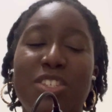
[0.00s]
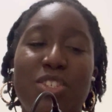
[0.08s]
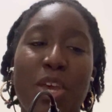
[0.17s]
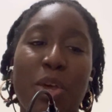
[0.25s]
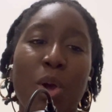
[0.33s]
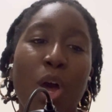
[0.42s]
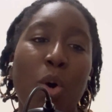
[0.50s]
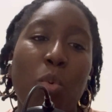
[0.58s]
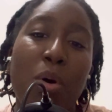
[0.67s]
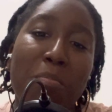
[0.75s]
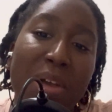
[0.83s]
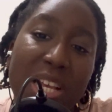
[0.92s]
so,
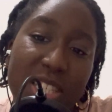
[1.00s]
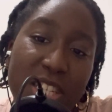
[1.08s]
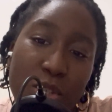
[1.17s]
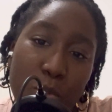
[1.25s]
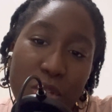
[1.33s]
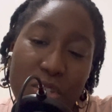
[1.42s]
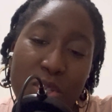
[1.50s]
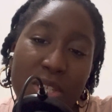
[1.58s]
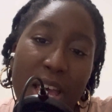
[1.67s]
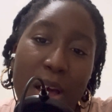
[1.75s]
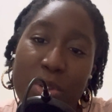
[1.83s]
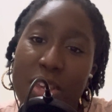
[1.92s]
what message would you
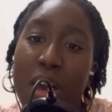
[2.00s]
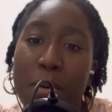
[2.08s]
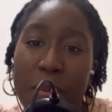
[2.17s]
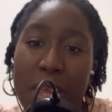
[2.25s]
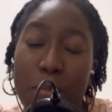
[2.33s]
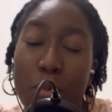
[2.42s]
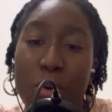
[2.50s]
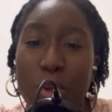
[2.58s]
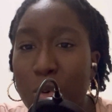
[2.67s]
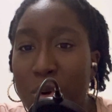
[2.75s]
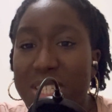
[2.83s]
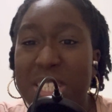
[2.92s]
tell young people
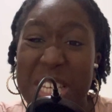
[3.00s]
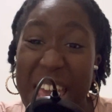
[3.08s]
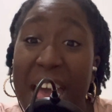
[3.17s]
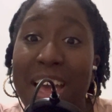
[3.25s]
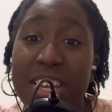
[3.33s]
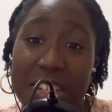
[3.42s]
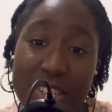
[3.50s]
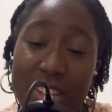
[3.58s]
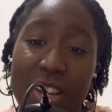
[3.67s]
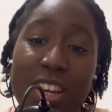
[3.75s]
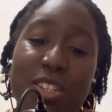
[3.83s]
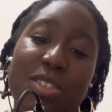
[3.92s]
who are scared
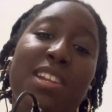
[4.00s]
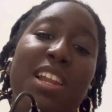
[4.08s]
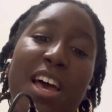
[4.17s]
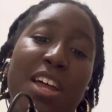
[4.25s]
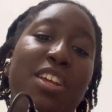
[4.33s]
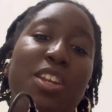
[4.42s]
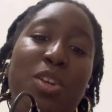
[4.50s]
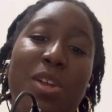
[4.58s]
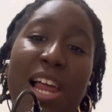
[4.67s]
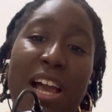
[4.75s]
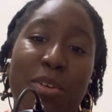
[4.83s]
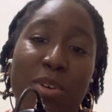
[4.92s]
to learn a new
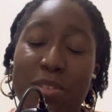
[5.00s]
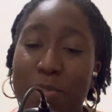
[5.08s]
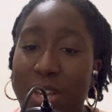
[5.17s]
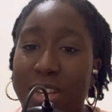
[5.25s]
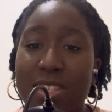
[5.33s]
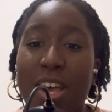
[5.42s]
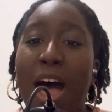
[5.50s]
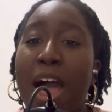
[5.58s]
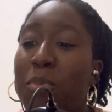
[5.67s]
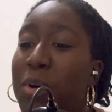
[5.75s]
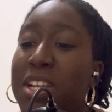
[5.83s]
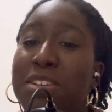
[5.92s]
language? Because I
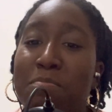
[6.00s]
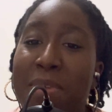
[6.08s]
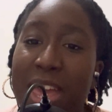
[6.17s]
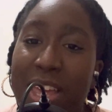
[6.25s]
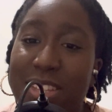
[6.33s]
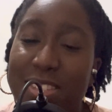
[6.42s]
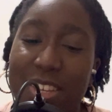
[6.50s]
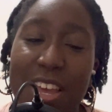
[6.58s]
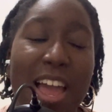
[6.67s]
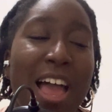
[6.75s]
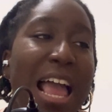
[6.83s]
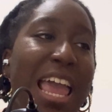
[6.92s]
will admit,
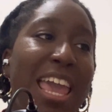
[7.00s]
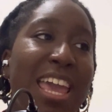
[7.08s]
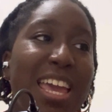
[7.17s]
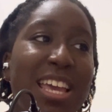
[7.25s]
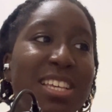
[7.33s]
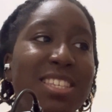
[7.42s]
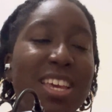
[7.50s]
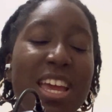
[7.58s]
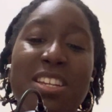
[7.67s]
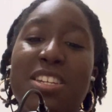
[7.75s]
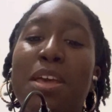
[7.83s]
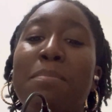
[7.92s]
it is
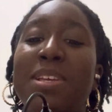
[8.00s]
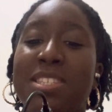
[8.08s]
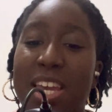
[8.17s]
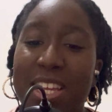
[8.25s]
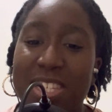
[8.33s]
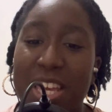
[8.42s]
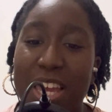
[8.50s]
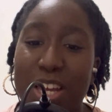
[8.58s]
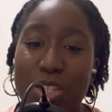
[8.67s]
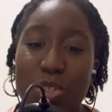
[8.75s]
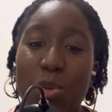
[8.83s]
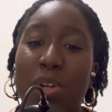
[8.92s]
intimidating
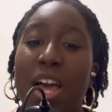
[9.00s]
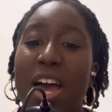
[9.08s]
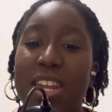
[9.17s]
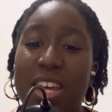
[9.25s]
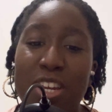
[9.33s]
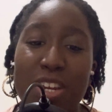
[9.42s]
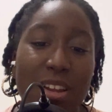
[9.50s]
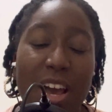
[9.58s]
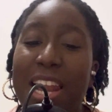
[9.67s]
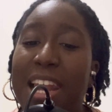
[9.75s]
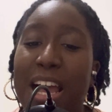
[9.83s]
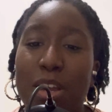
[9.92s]
to learn a
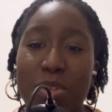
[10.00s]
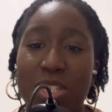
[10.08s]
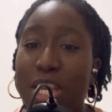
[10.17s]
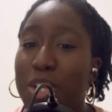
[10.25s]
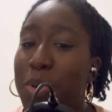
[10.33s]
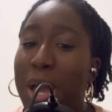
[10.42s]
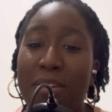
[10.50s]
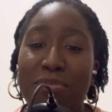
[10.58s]
language that you have